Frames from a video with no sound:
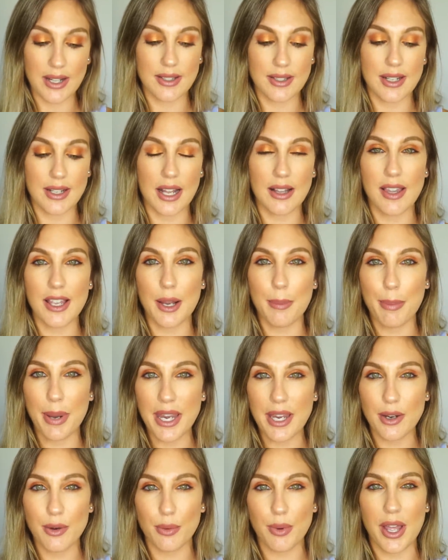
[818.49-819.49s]
It's not like a
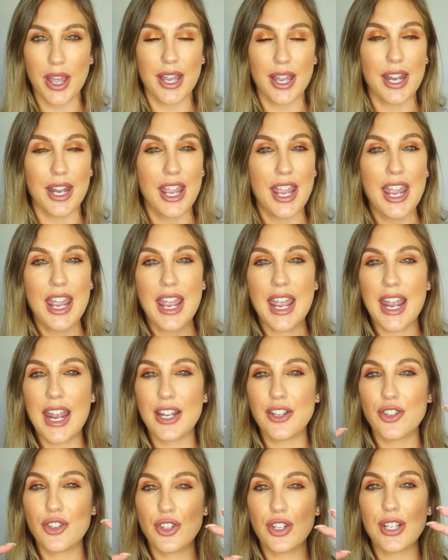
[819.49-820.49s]
pink red.
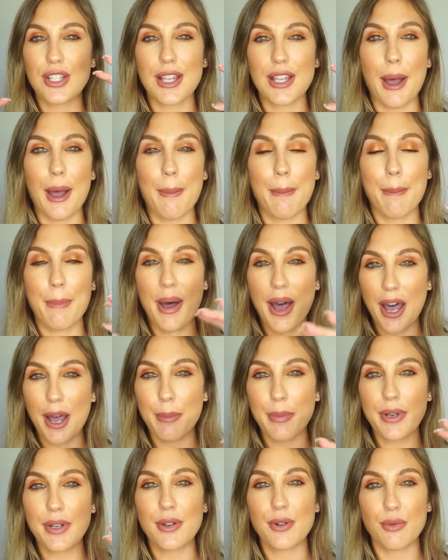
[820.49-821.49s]
It's just a
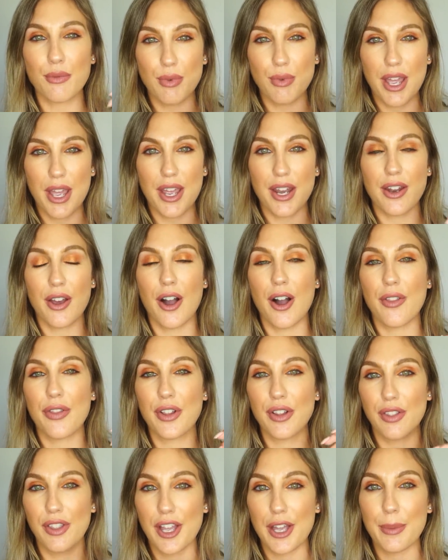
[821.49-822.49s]
poppin' red on
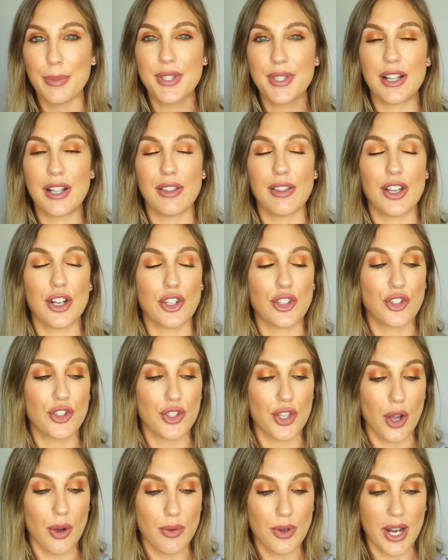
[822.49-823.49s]
the lips. It looks
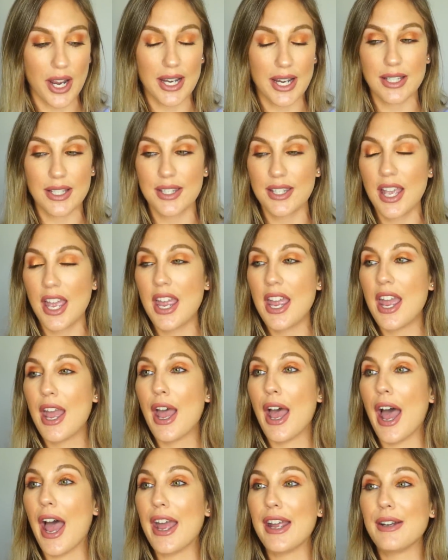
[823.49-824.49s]
so nice.
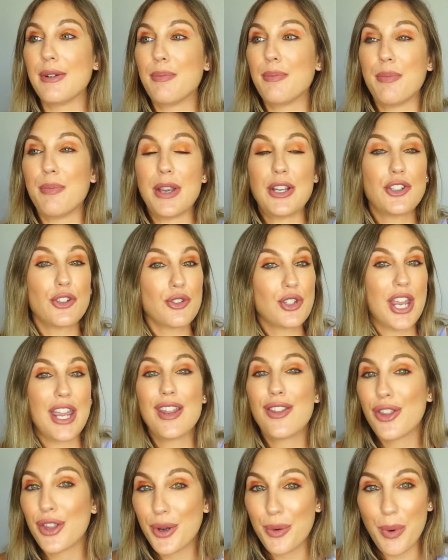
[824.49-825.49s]
It makes your
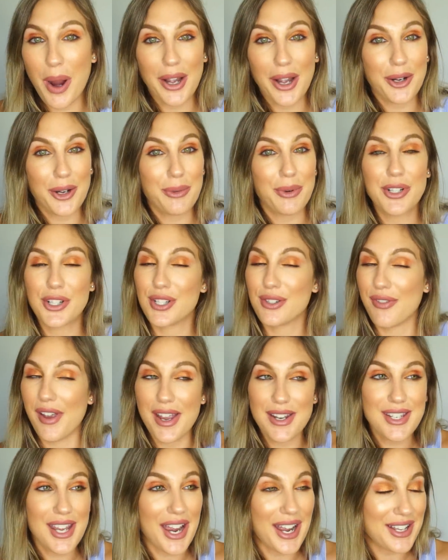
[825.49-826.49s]
teeth look whiter, which is
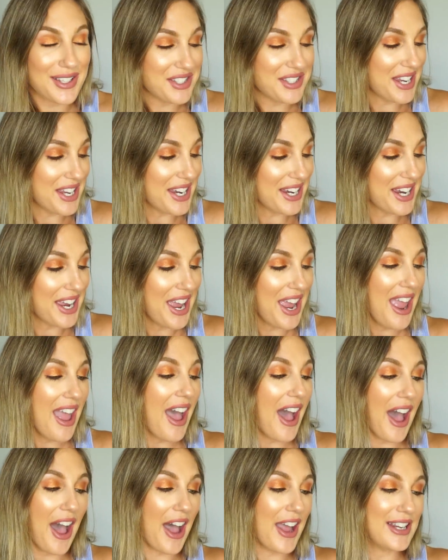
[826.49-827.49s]
fantastic.
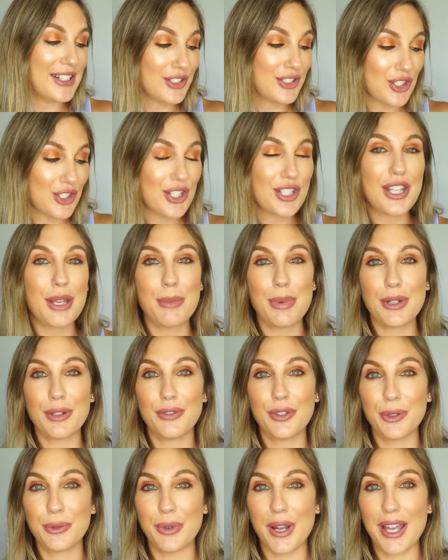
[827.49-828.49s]
Uh, it's just a
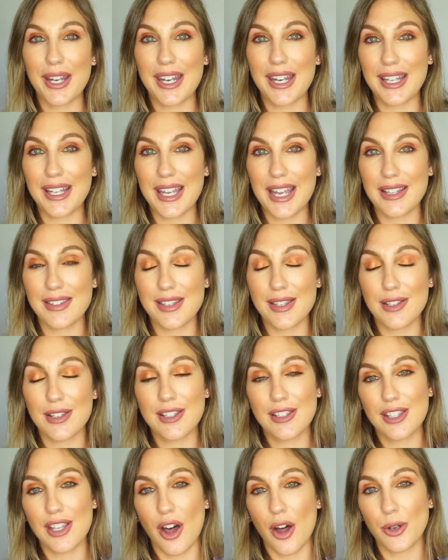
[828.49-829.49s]
beautiful red and again since
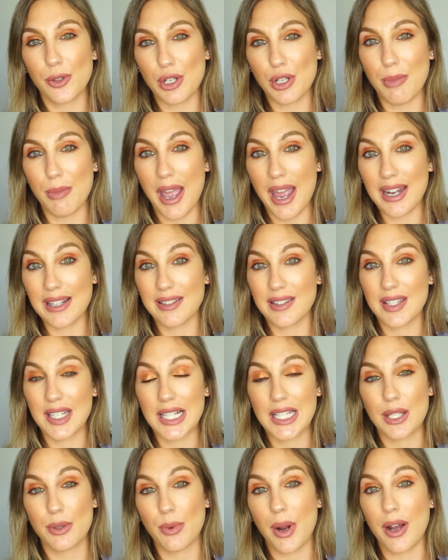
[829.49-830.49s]
it's the ultra matte it
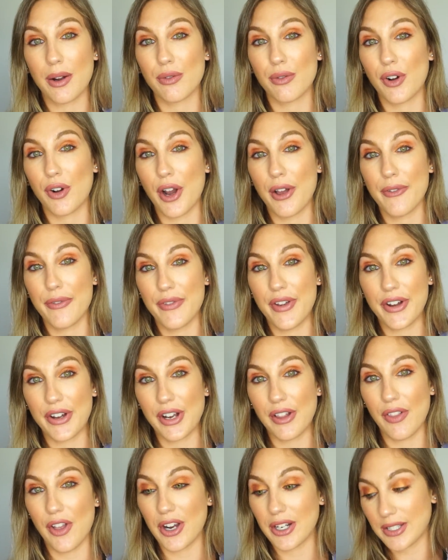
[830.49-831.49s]
sticks around for a
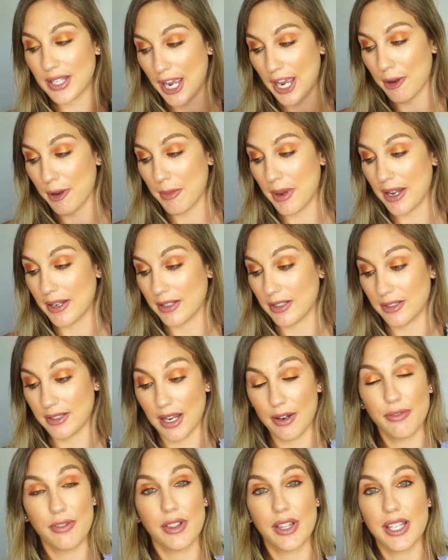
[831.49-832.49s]
very long time and
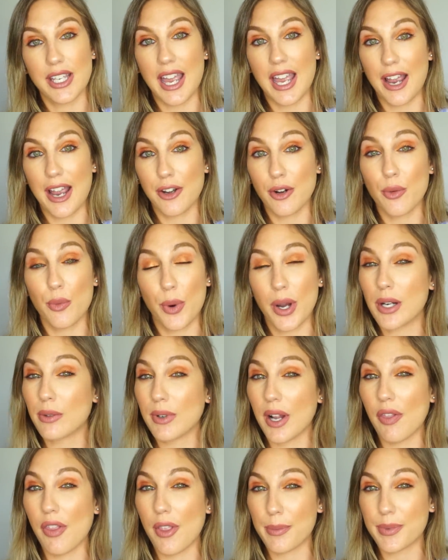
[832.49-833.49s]
definitely I don't wear
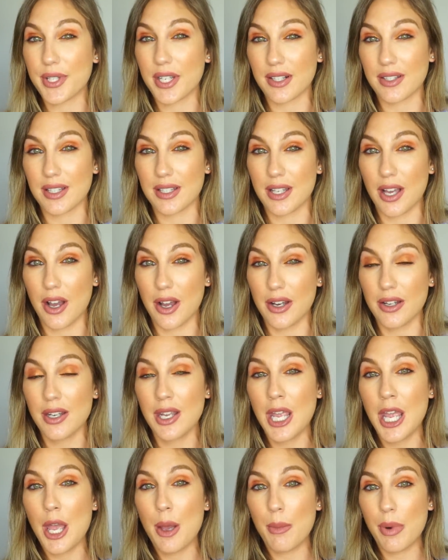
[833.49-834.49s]
red lipsticks a
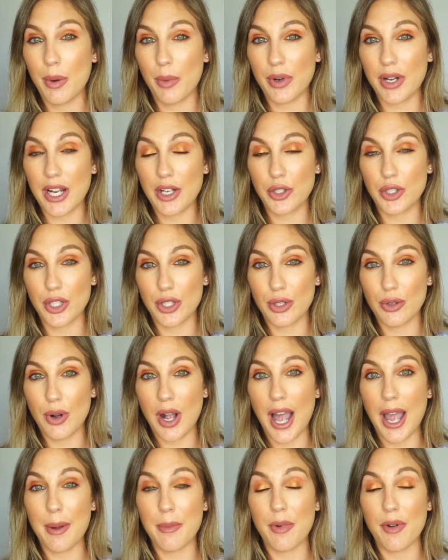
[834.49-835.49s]
ton but when I do
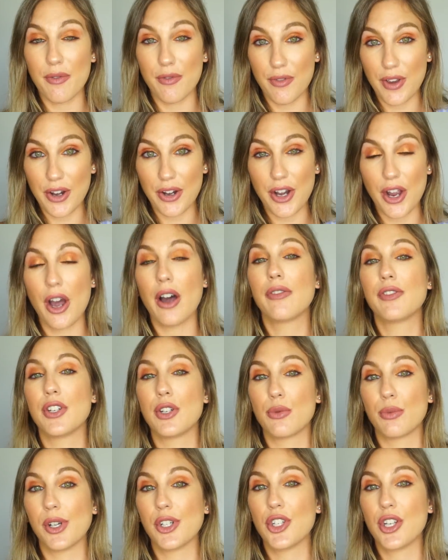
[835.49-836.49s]
I'm very
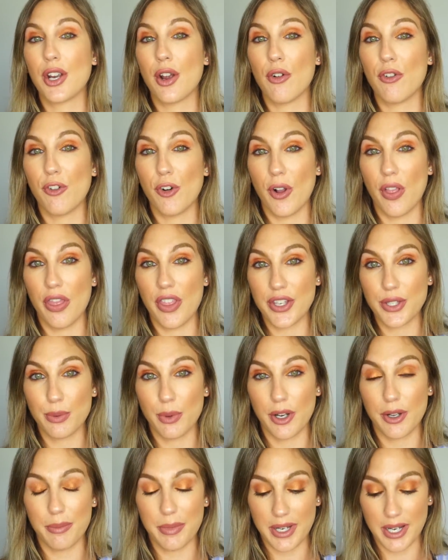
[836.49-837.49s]
often reaching for this
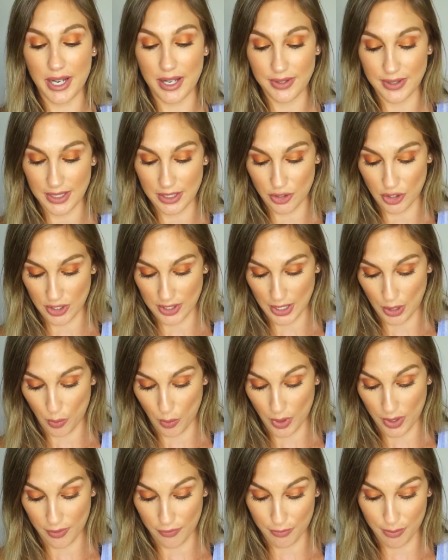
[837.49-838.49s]
one because it's just like
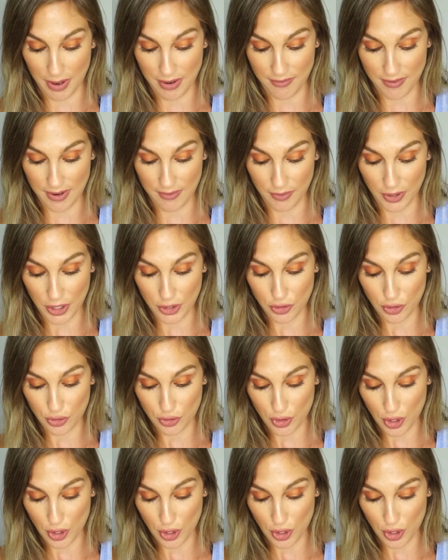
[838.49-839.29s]
one of my favorites.